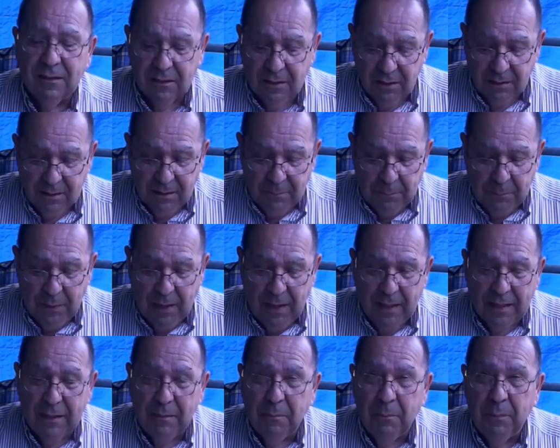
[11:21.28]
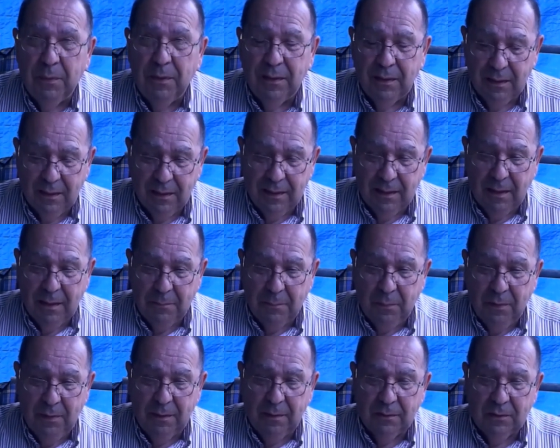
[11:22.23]
took a pipe and I
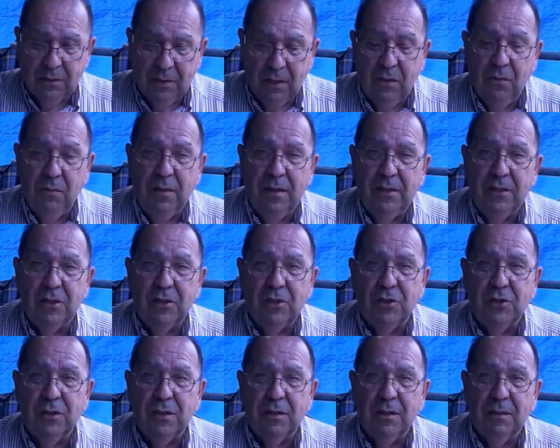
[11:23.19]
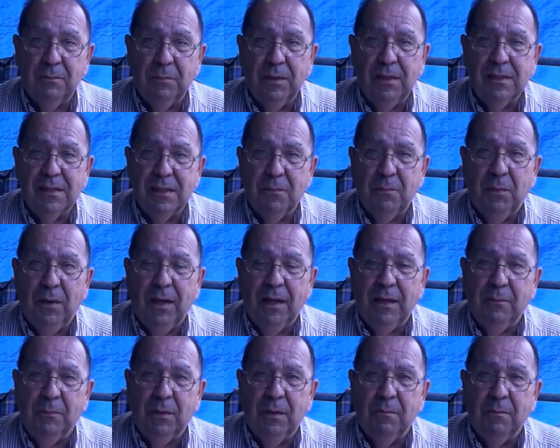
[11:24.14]
put a 2-inch piece of
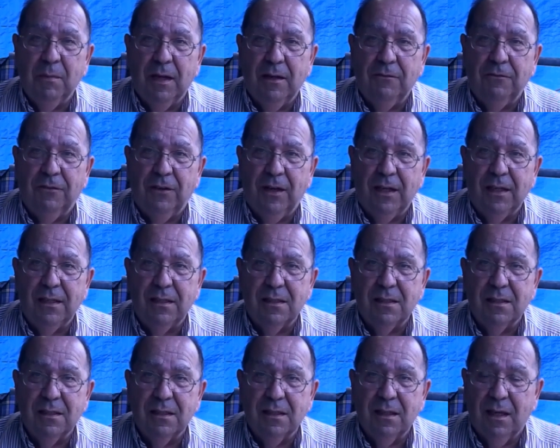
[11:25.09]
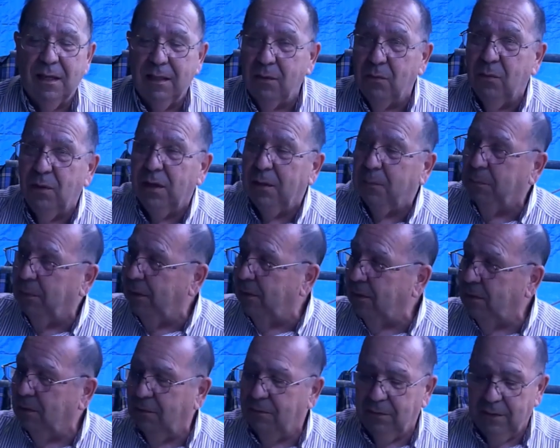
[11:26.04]
pipe in my vise on the
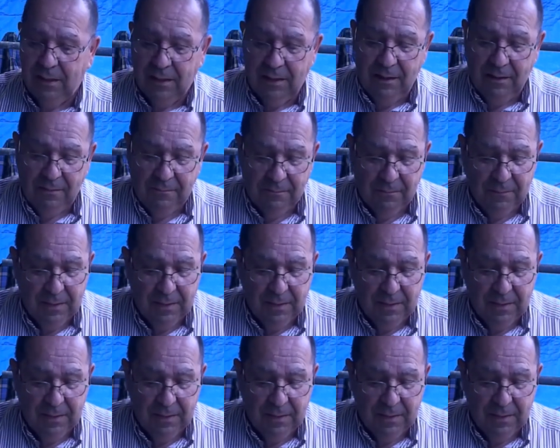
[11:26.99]
workbench over there.